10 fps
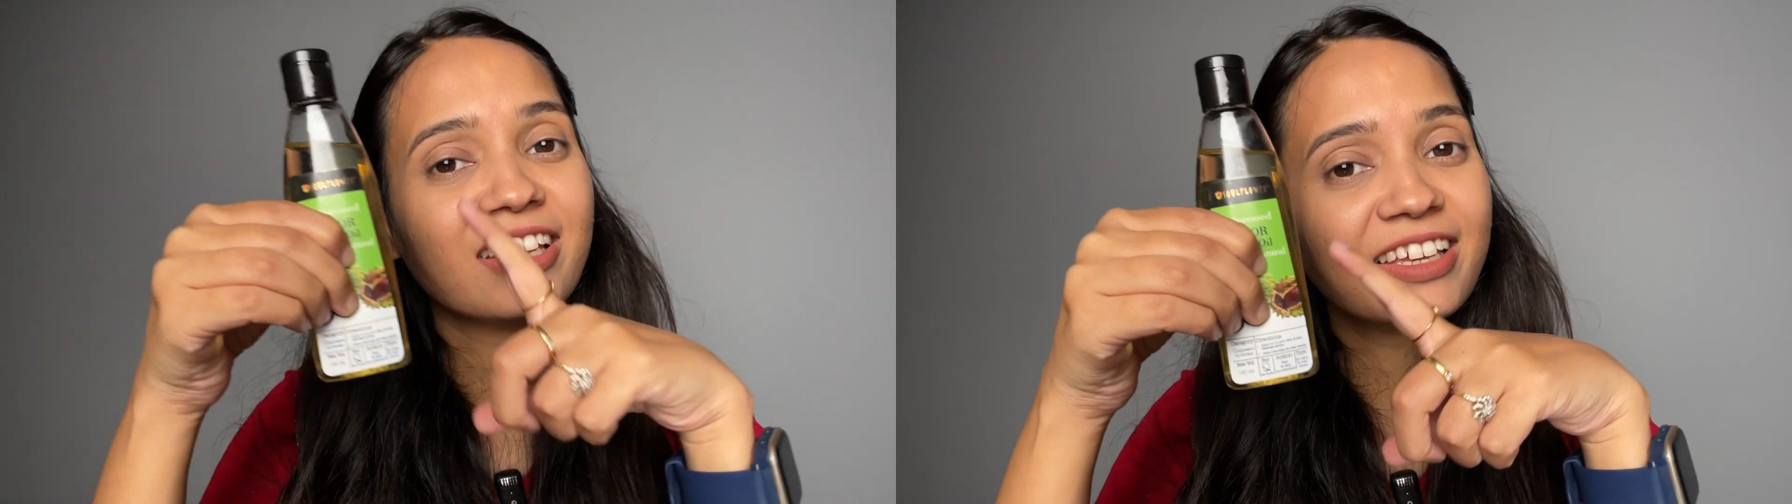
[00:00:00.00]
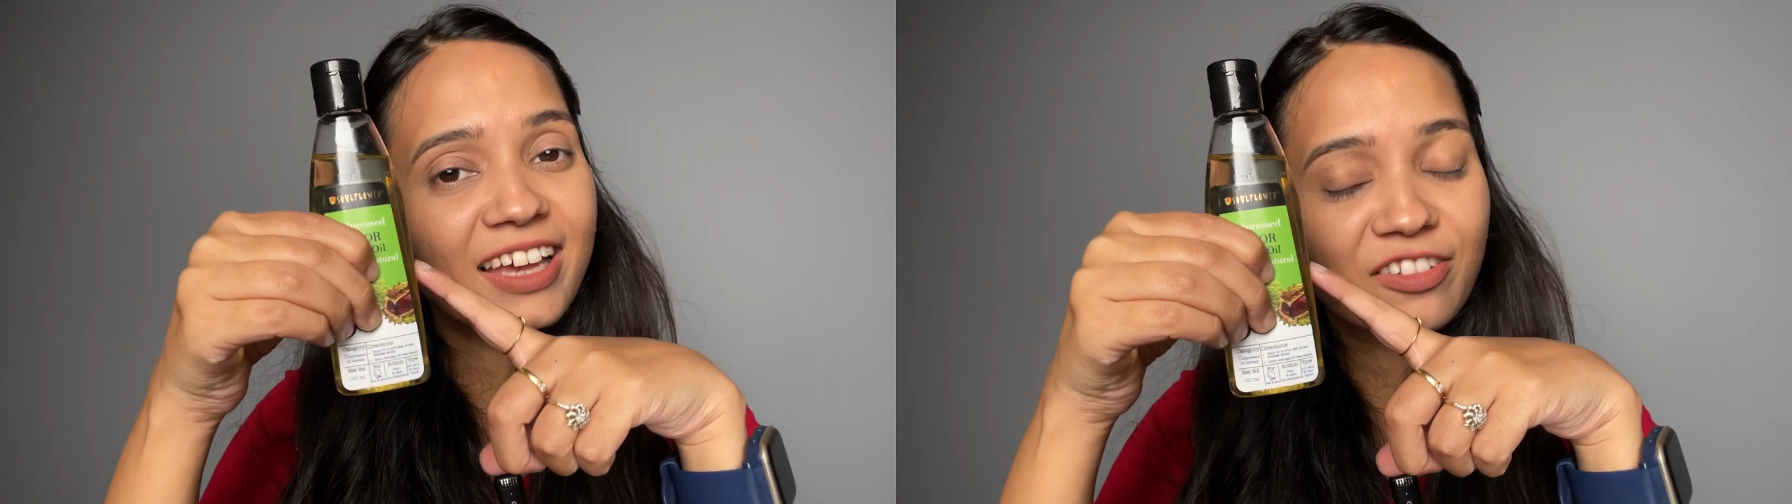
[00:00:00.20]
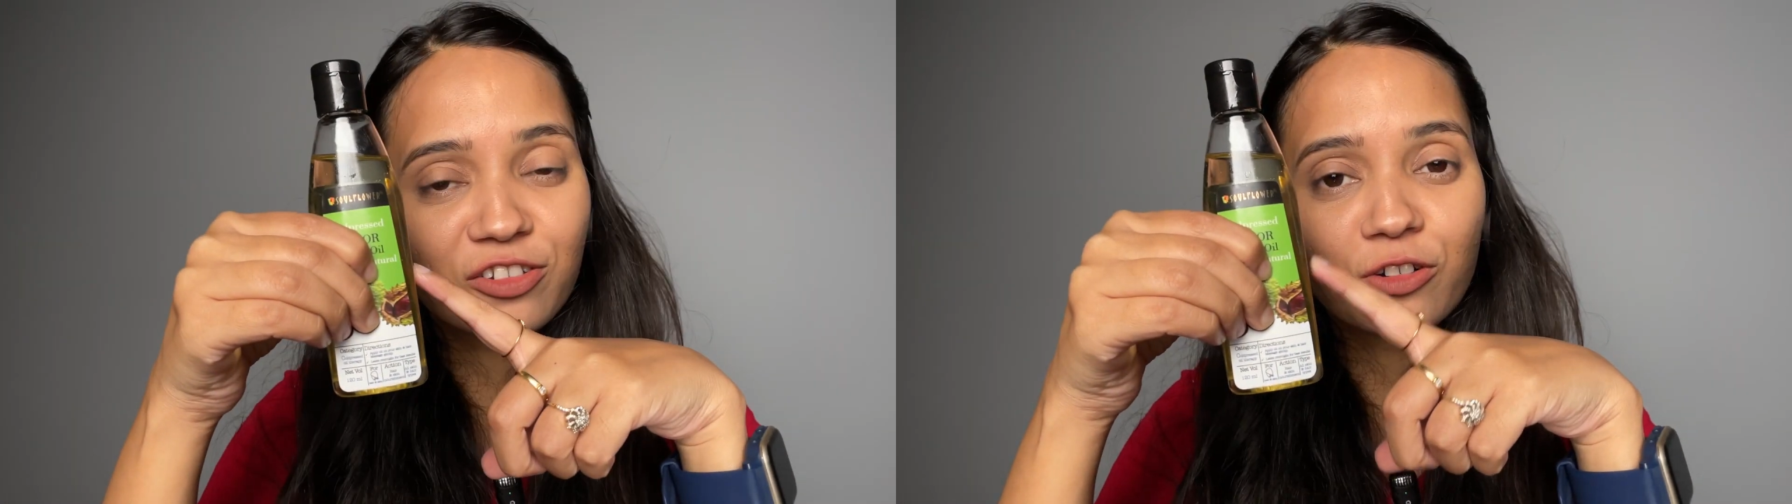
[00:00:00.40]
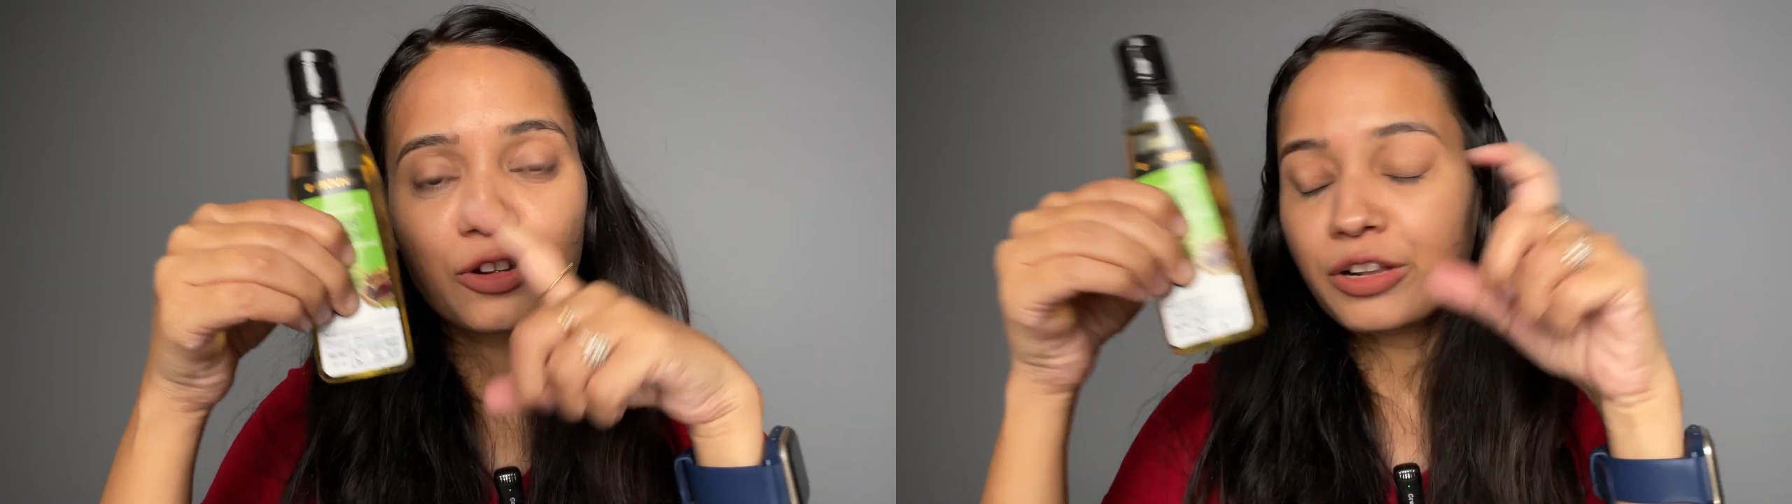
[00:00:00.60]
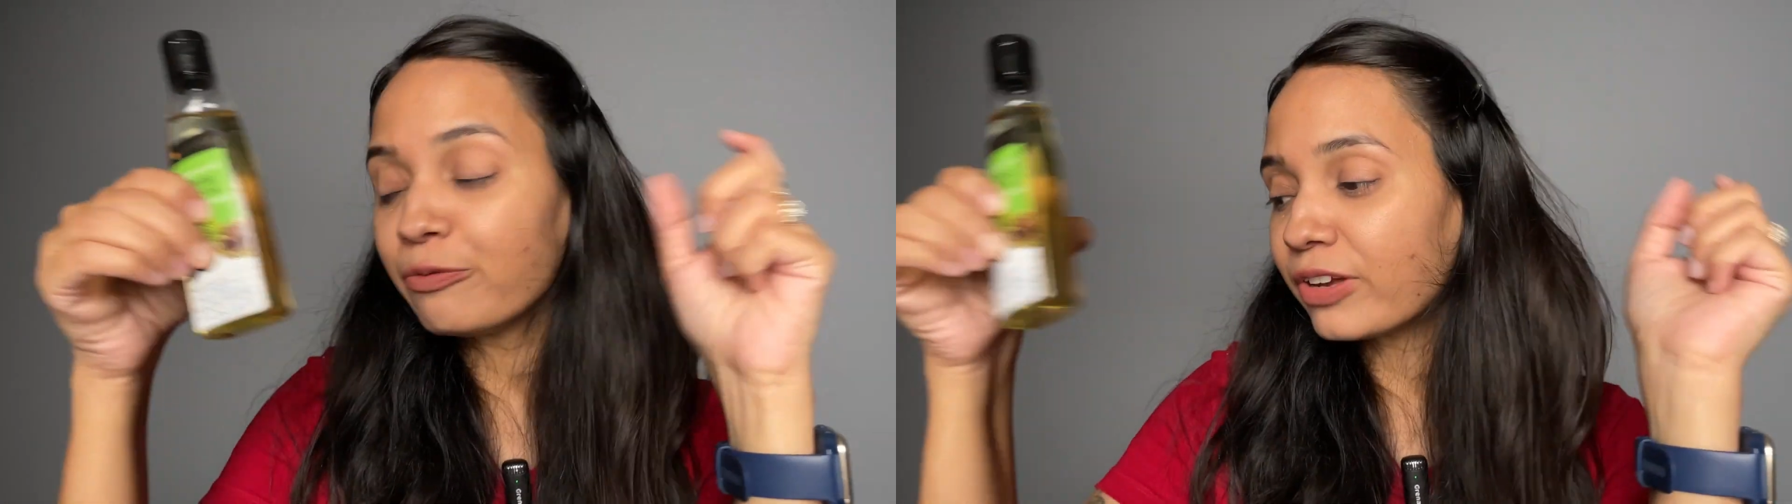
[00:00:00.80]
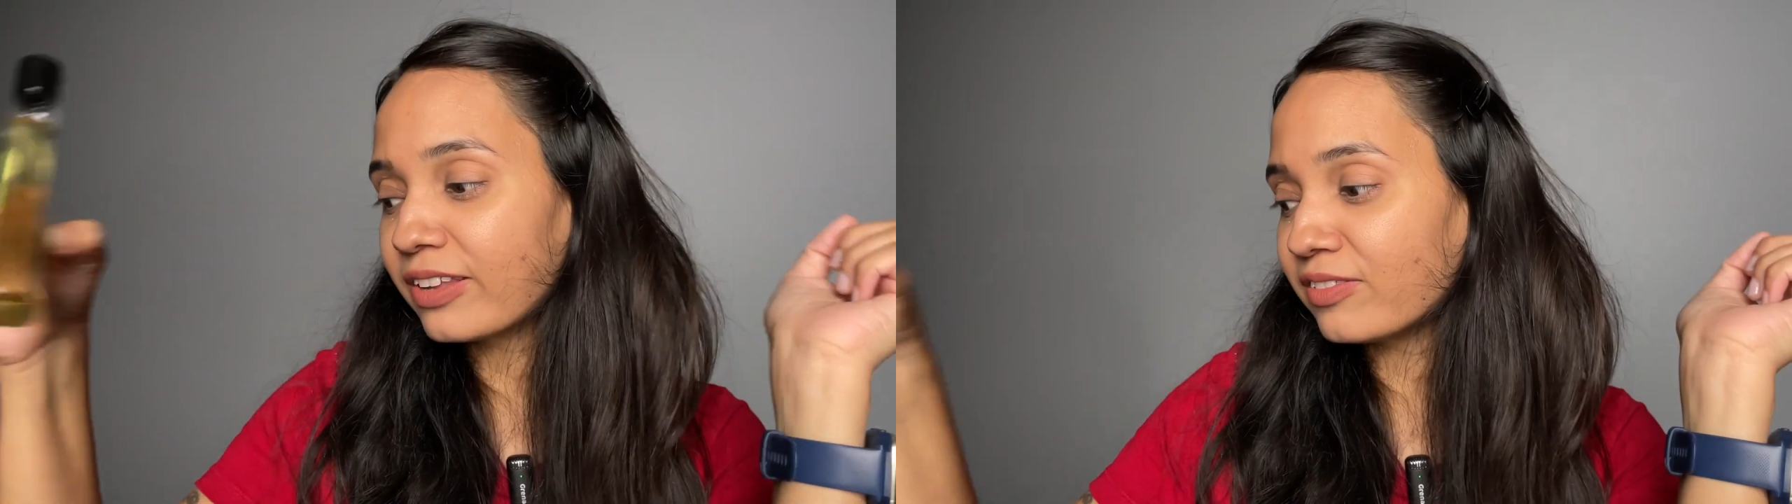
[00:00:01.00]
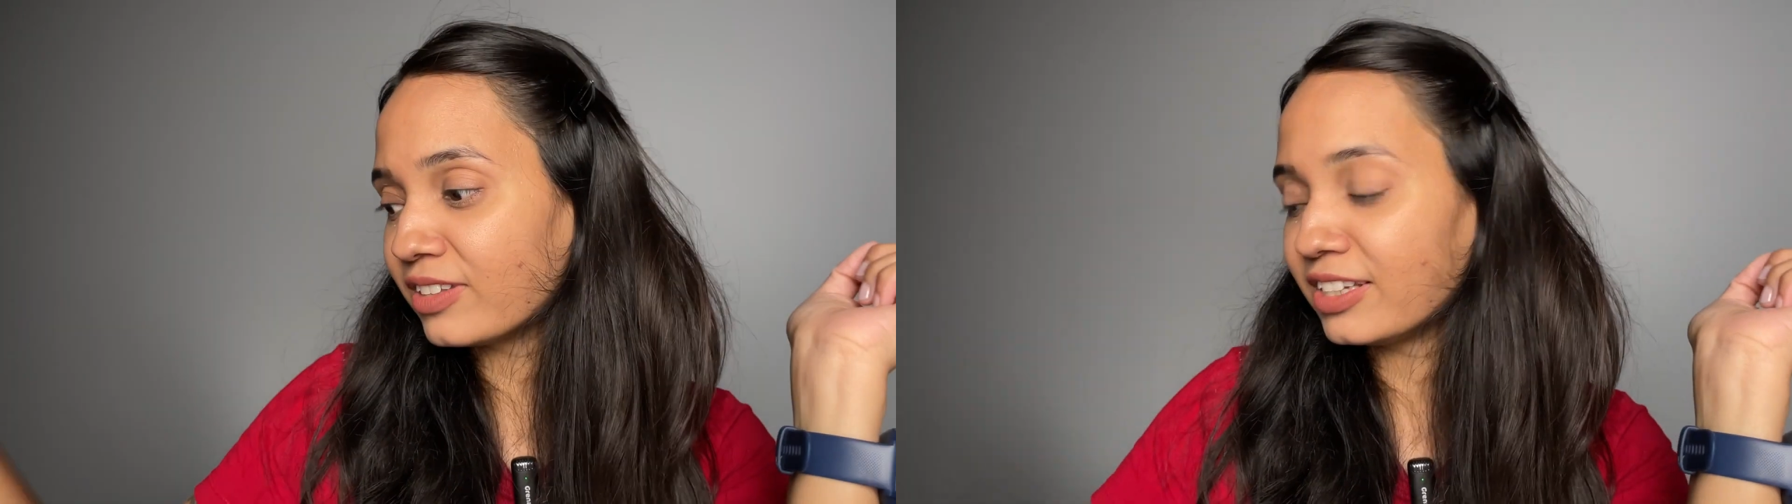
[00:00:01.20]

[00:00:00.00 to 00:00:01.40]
thick castor oil because